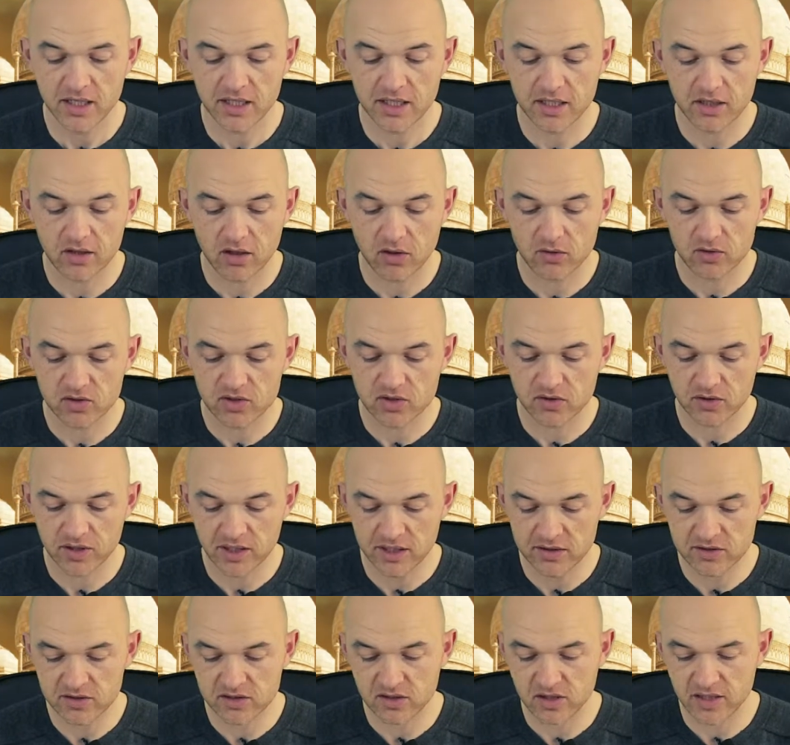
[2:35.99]
He goes to
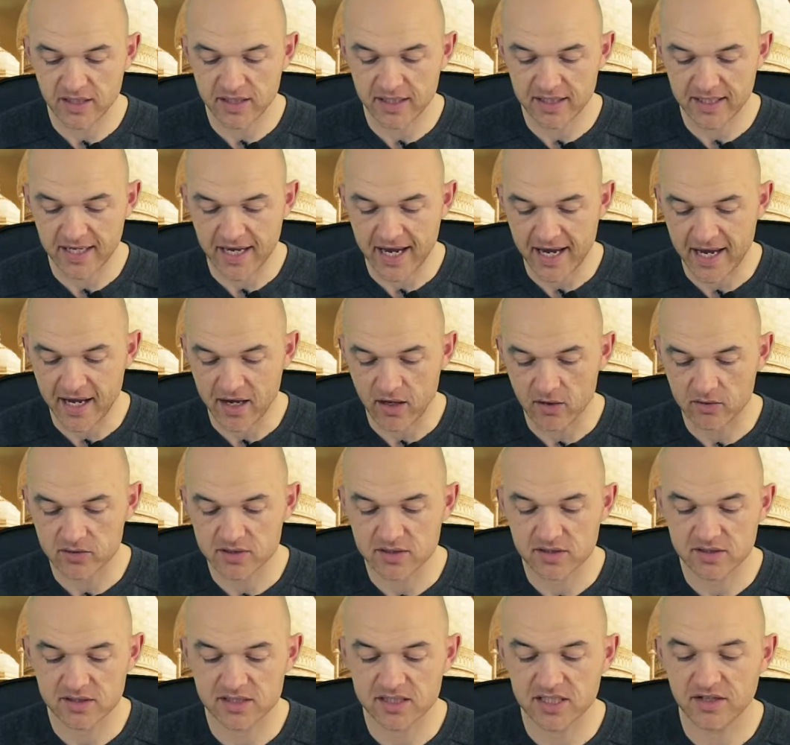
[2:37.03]
inside
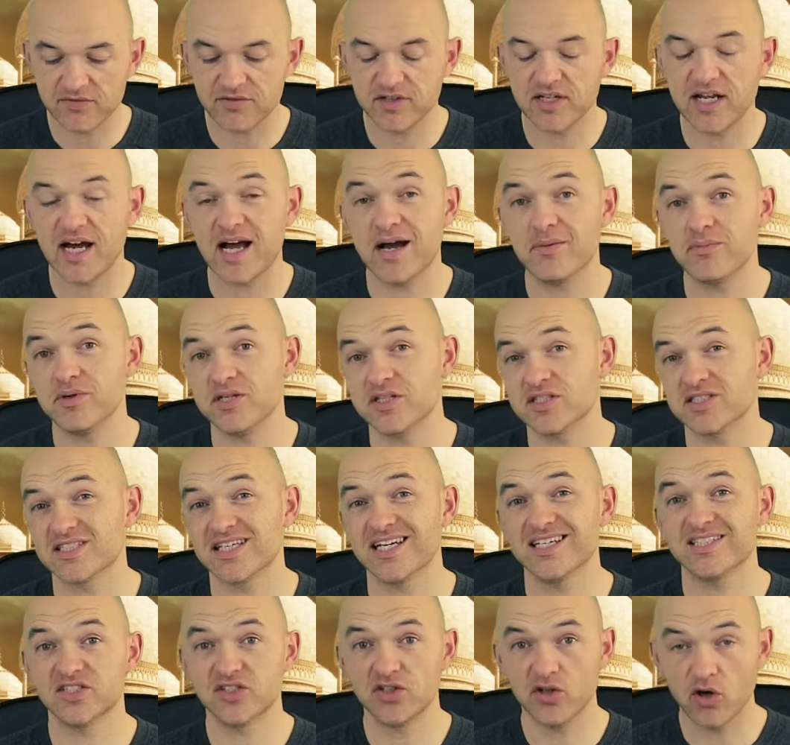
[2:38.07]
out, the 7 habits
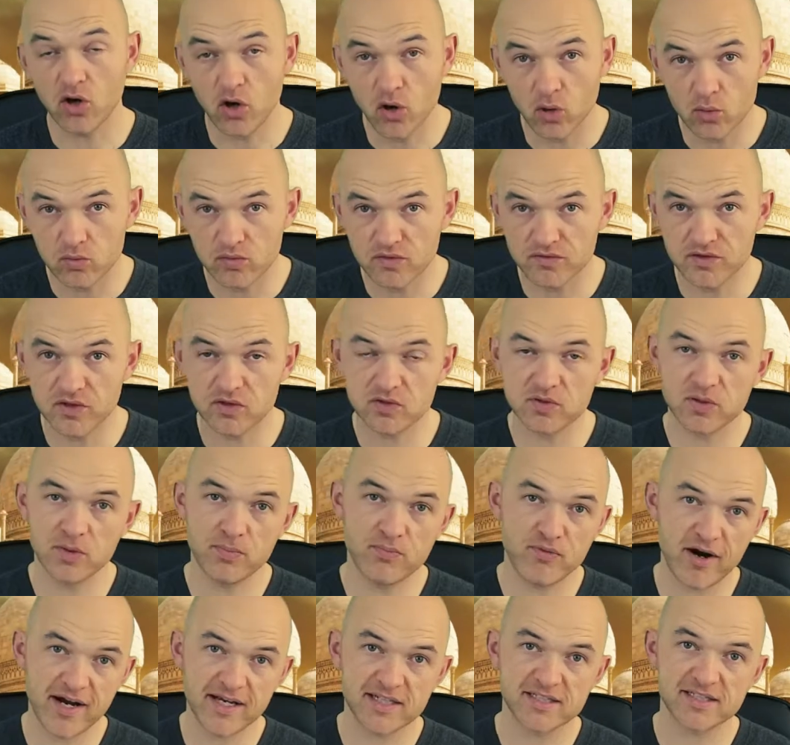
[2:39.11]
as an overview. So he
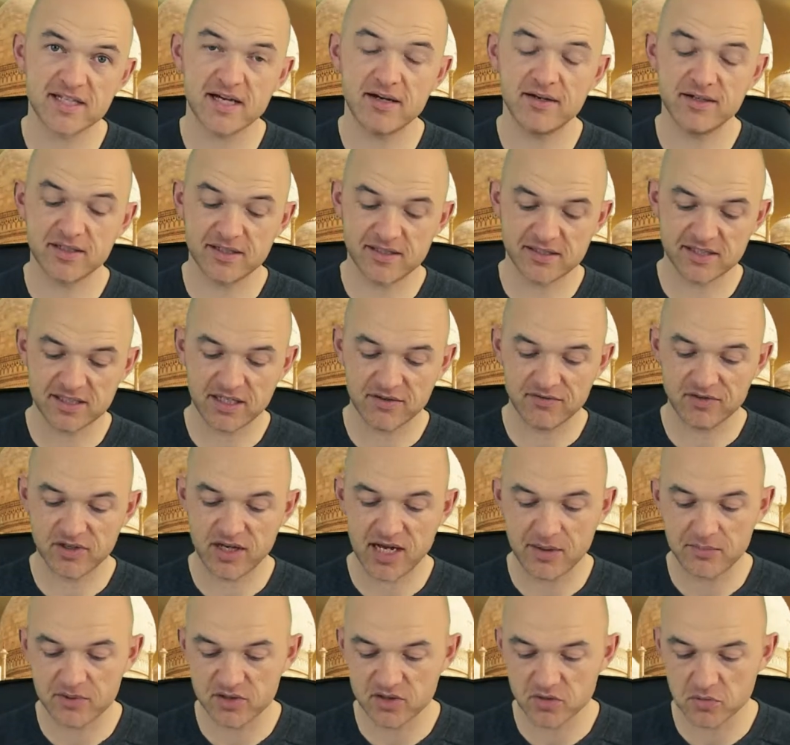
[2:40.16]
breaks down his 7
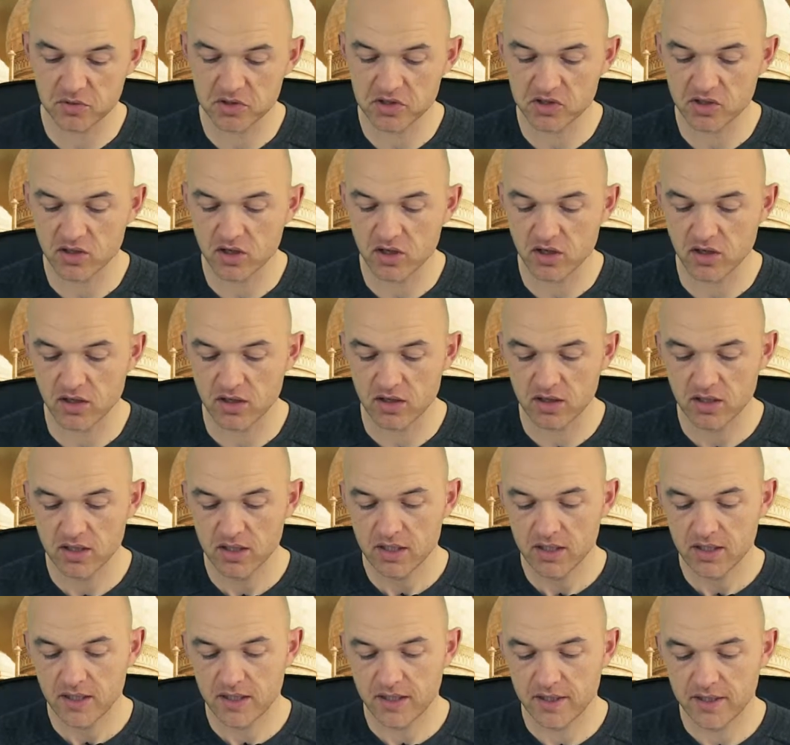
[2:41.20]
habits, which are
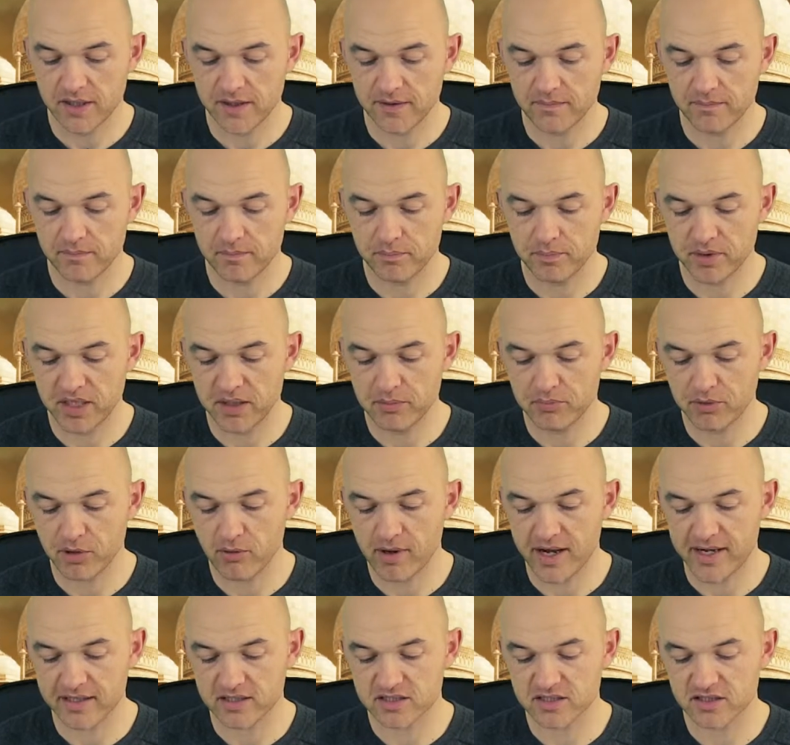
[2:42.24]
be
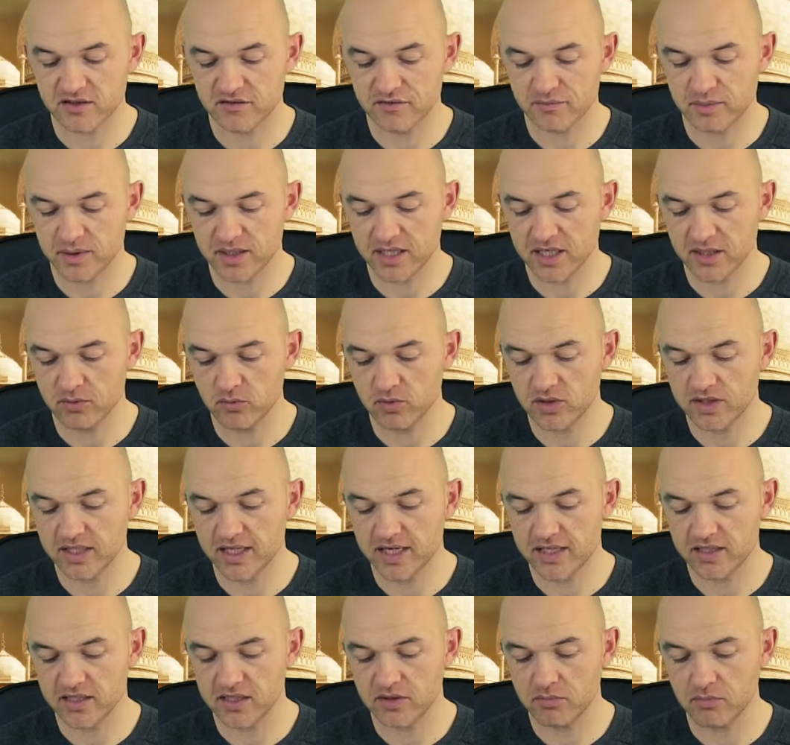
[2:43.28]
proactive, begin with the
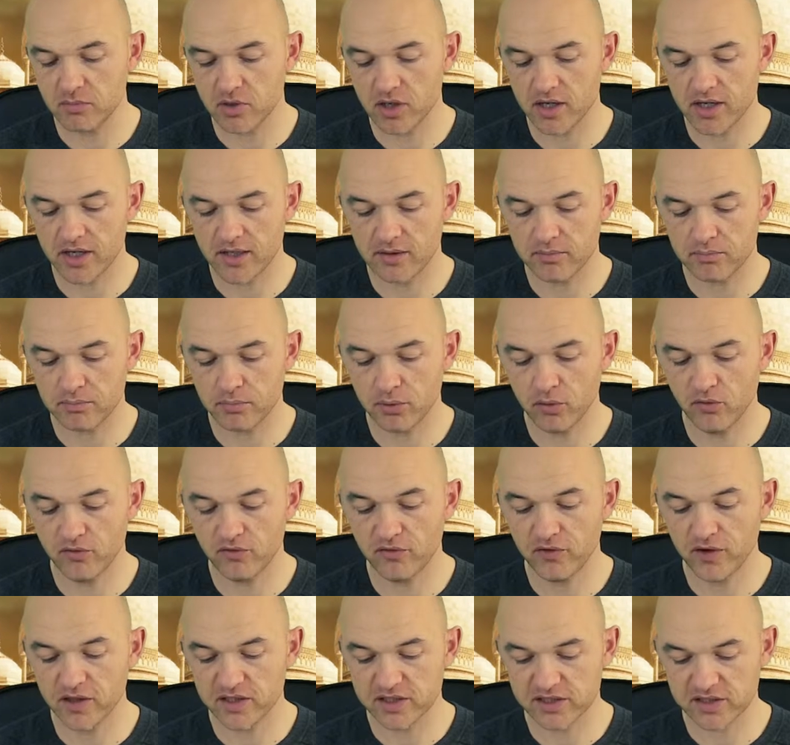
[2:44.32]
end in mind, put
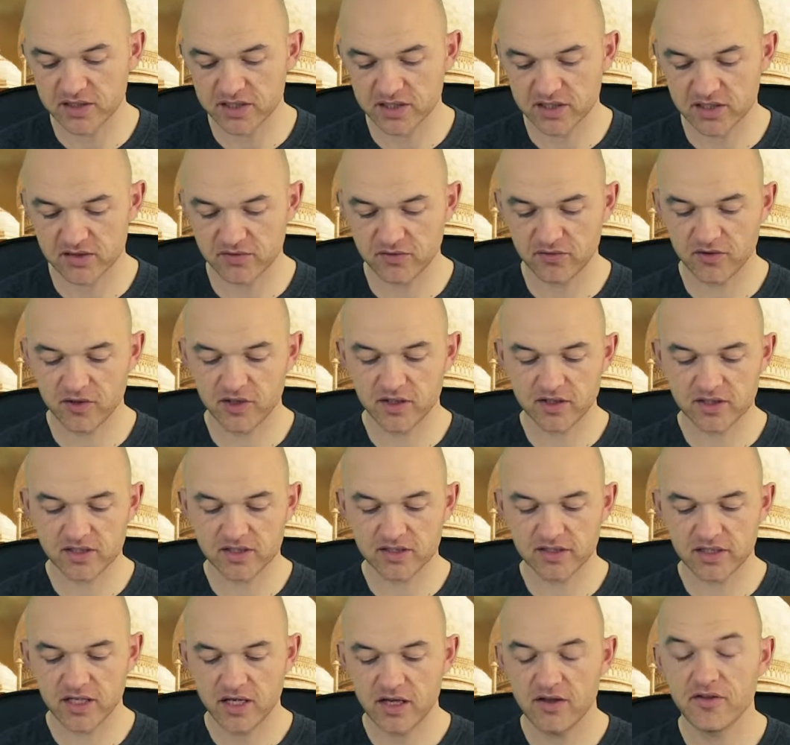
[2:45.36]
first things
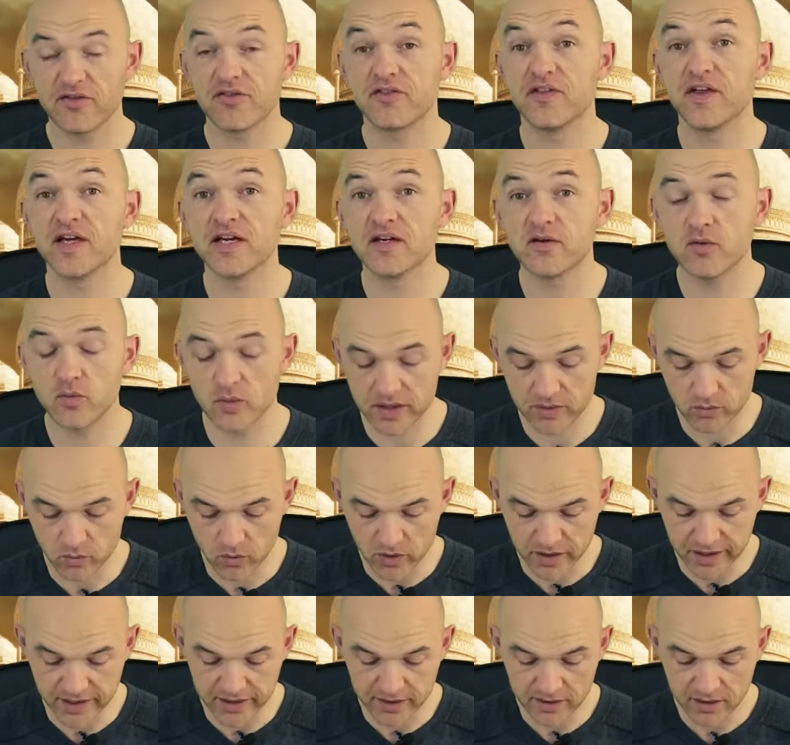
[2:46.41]
first, think
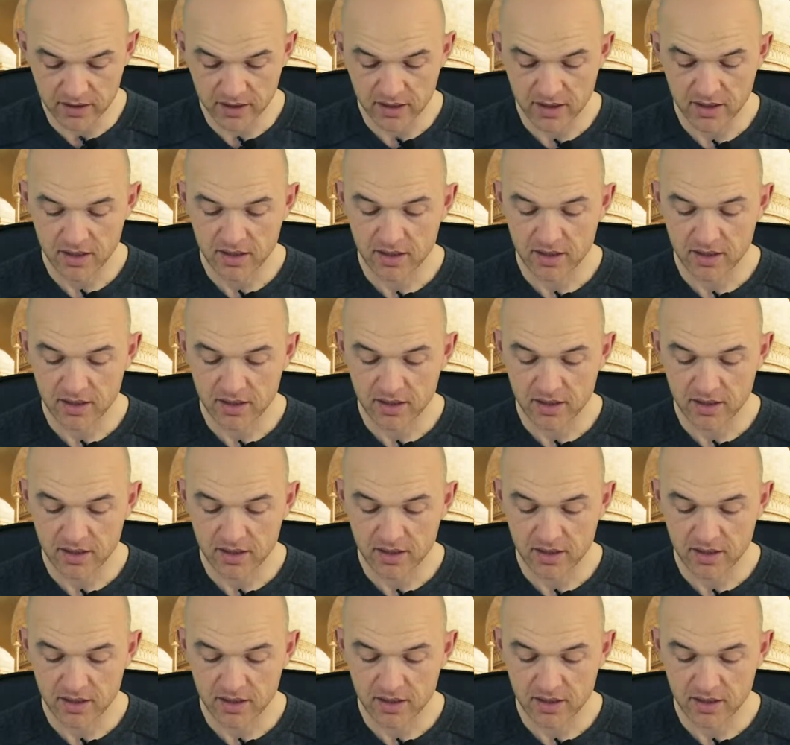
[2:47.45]
win-win,